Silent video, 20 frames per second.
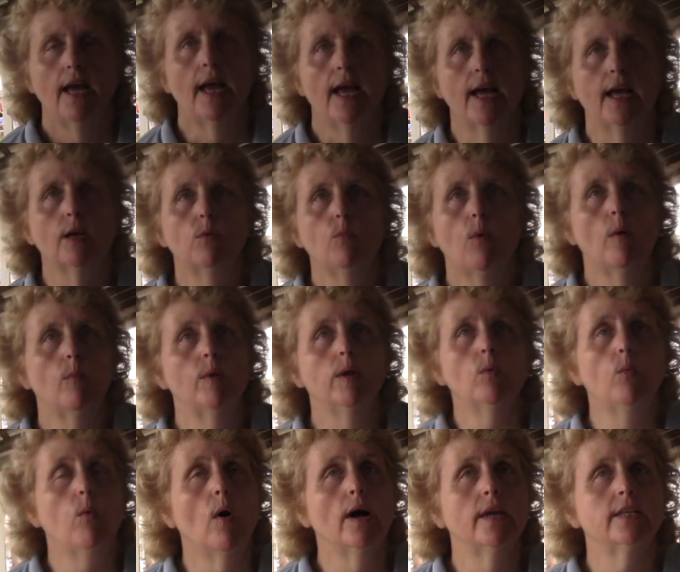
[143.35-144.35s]
And what we
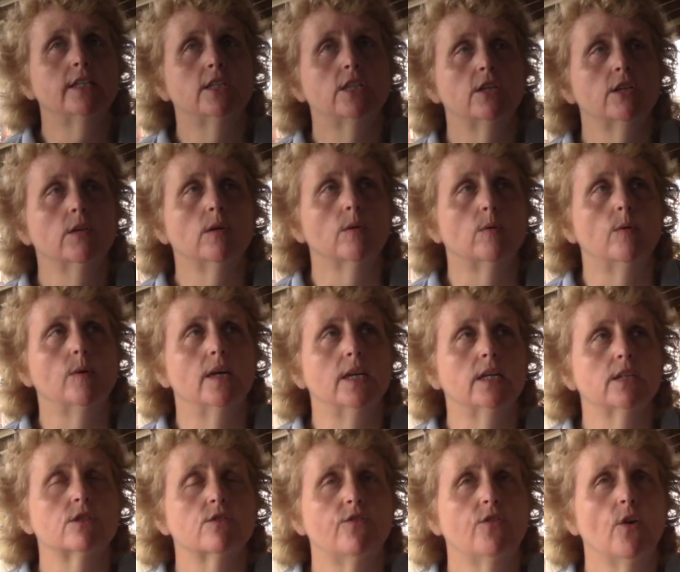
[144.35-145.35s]
want to do
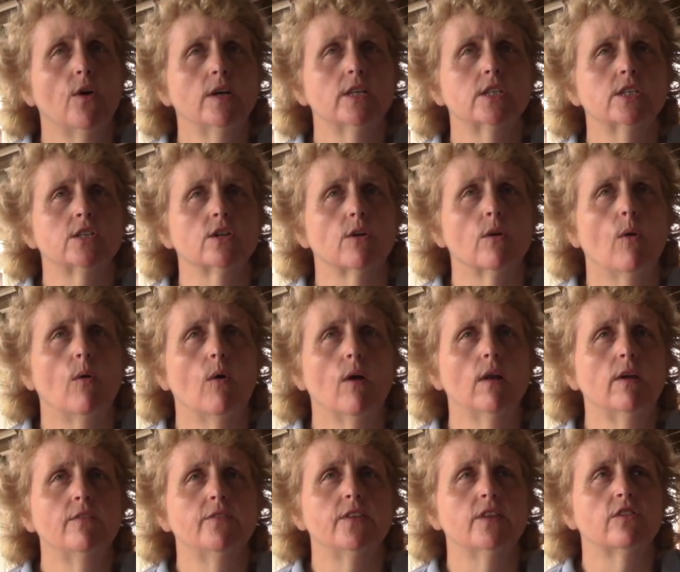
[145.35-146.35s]
is foster
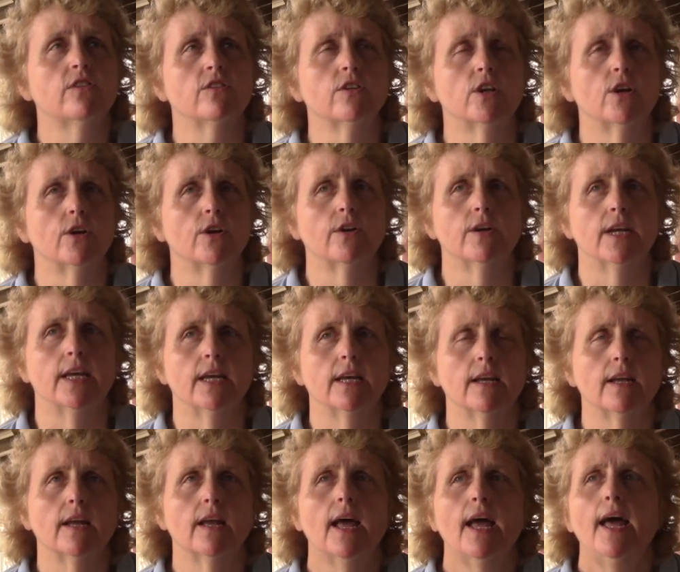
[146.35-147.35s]
all of this
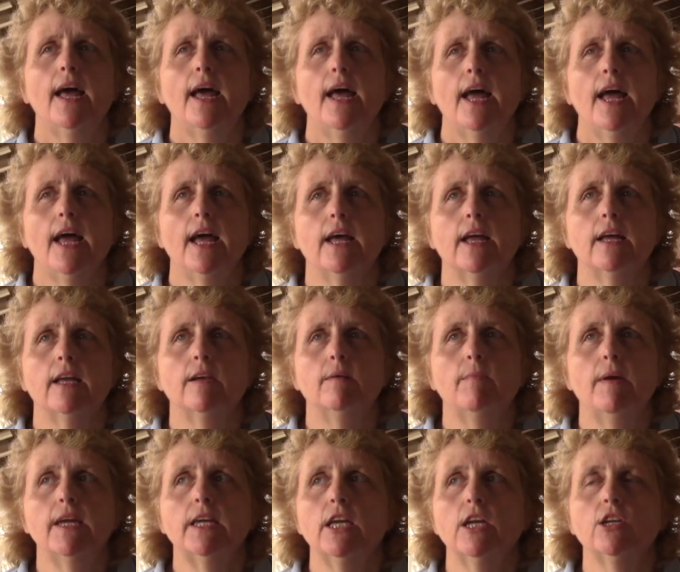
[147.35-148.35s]
learning and
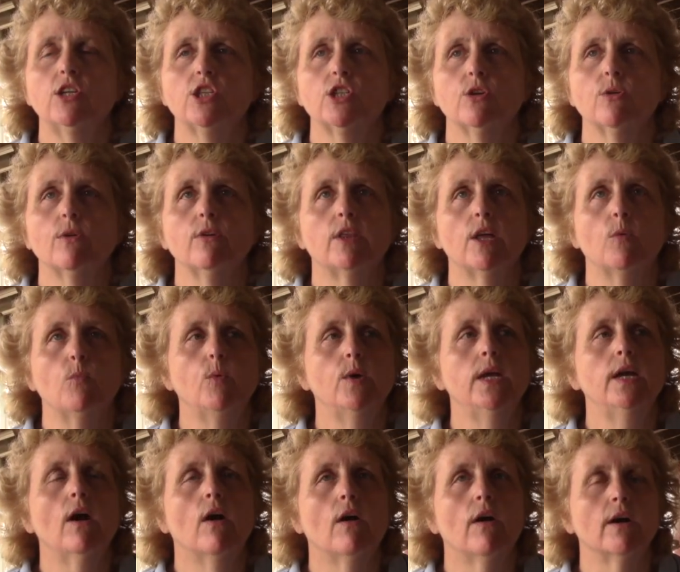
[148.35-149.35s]
making sure that
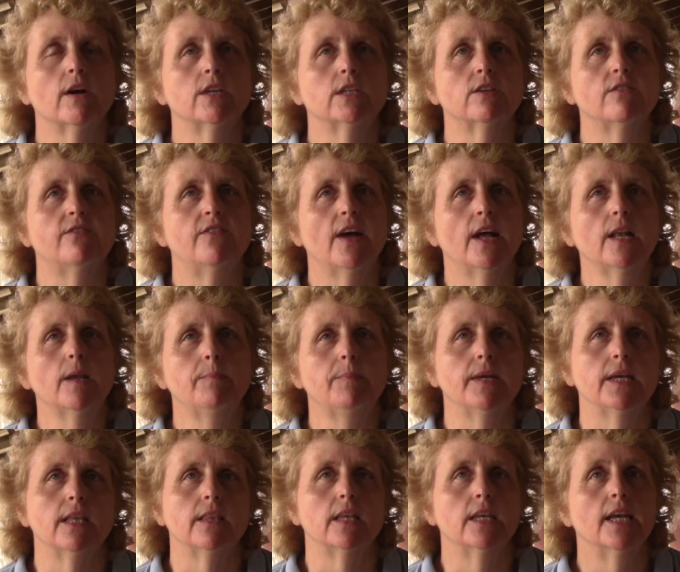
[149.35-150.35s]
we are
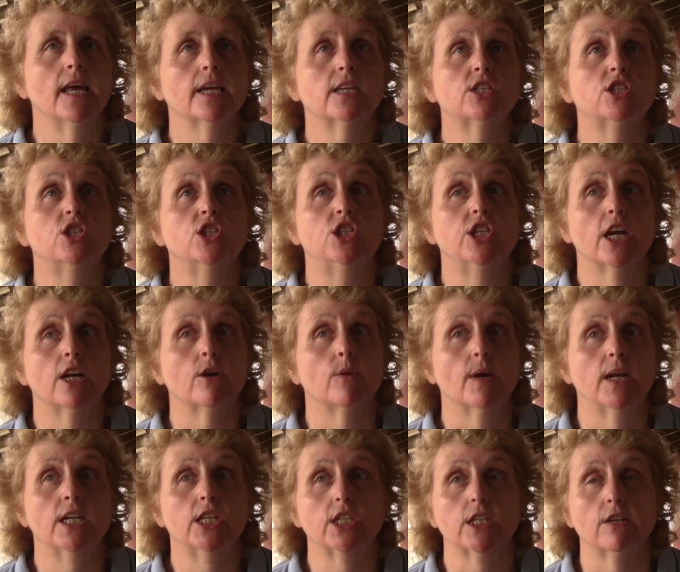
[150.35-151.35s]
developing the next
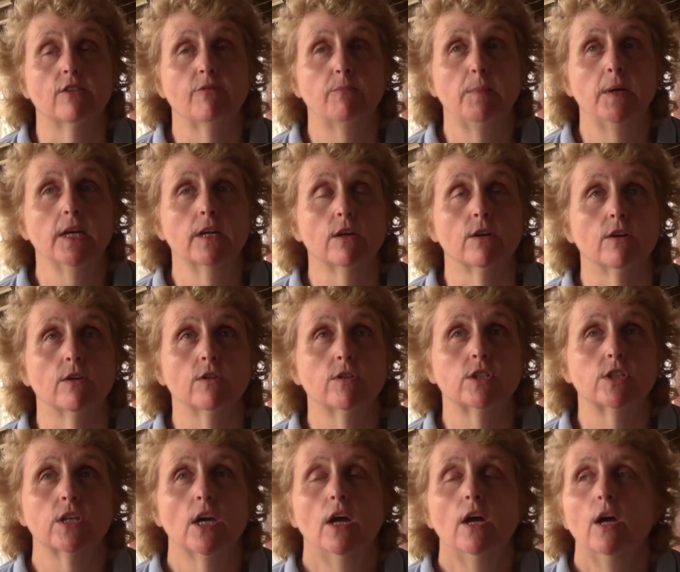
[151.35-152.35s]
generation of
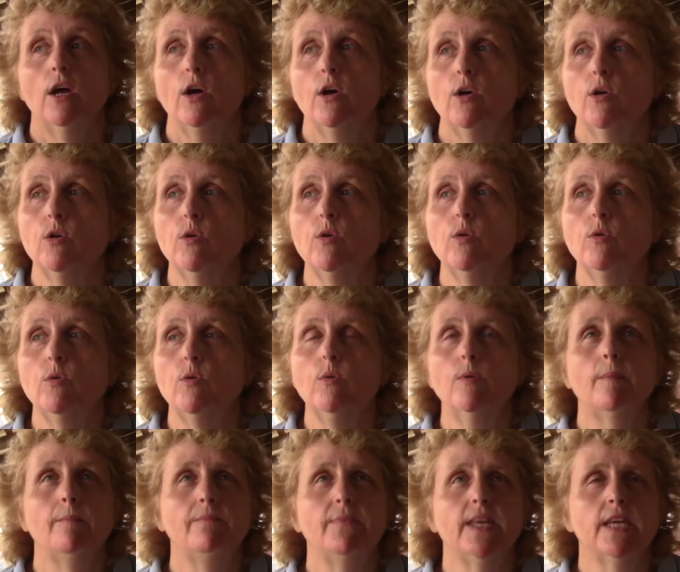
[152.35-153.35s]
pickers
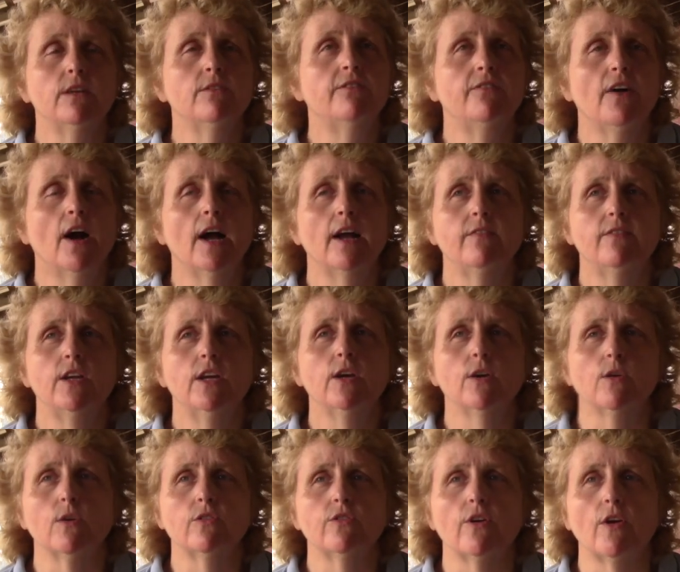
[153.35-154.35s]
who in 5
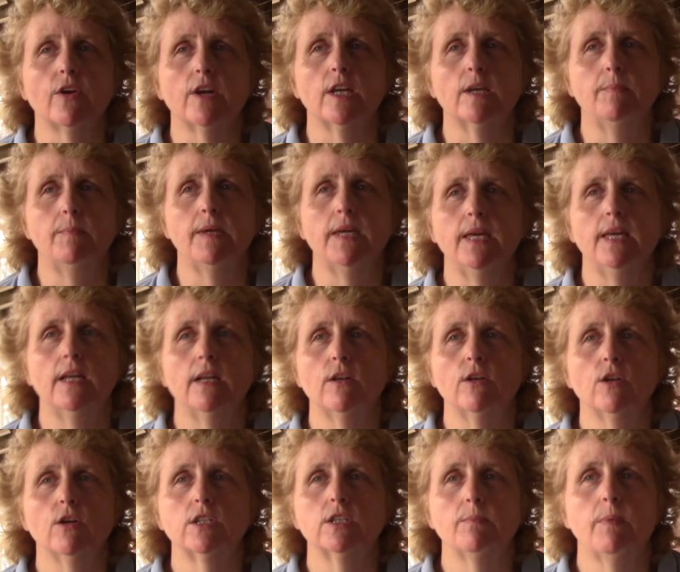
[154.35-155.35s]
years are going to be
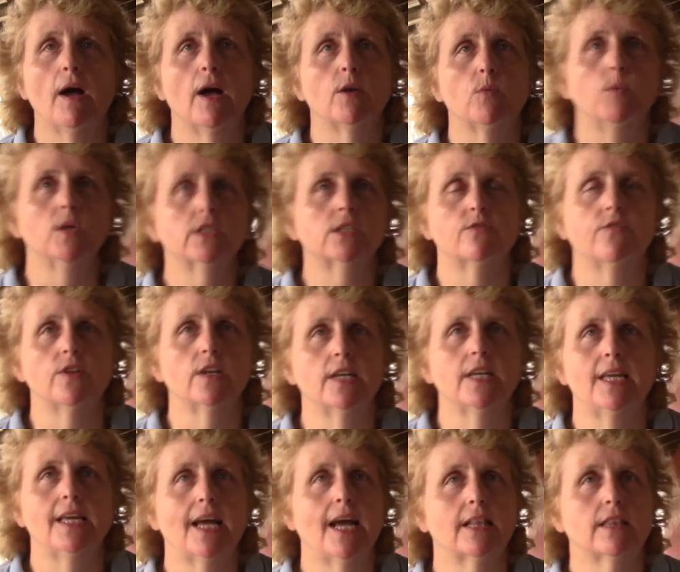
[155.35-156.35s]
looked upon
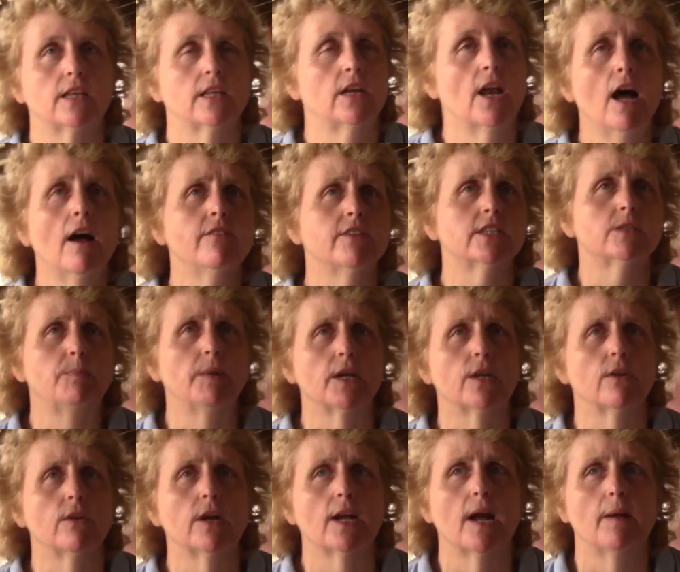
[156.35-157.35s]
wistfully at the novice
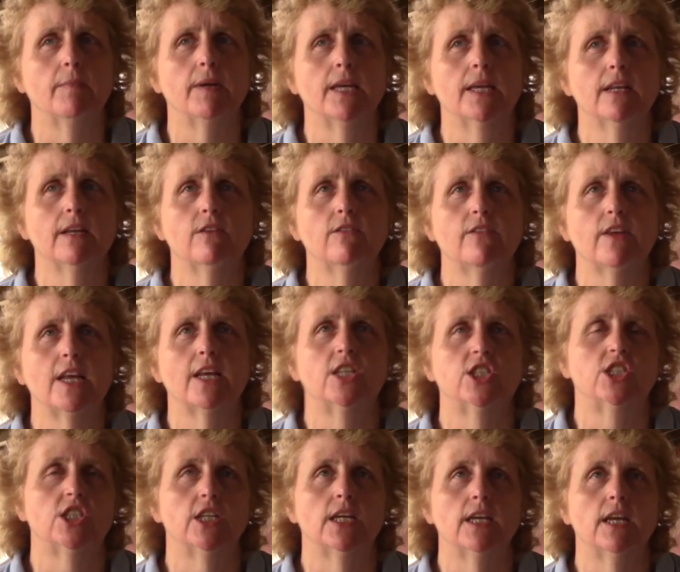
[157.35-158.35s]
picker coming in and saying,
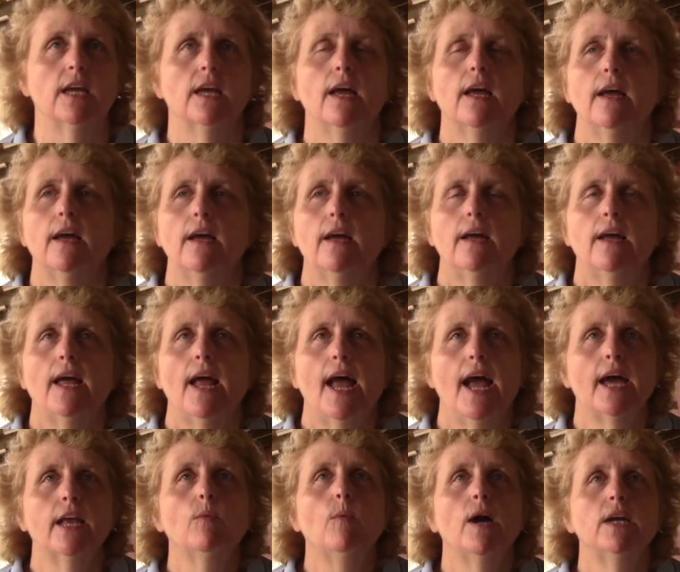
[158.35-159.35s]
gee,
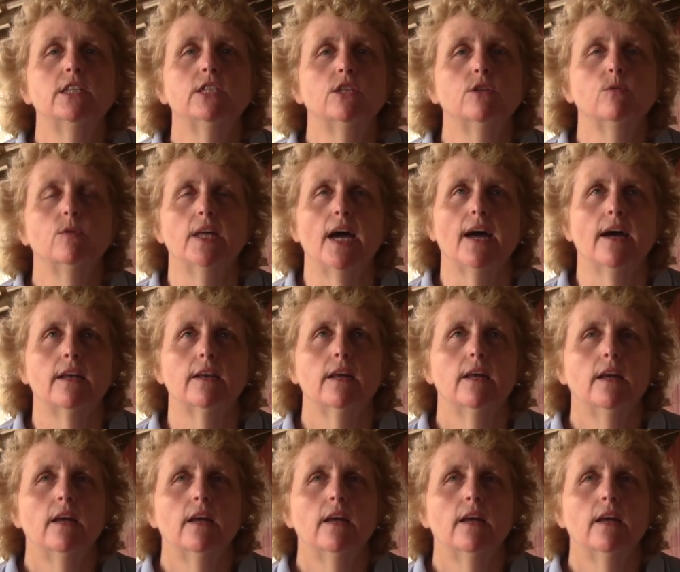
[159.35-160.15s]
how do I do that?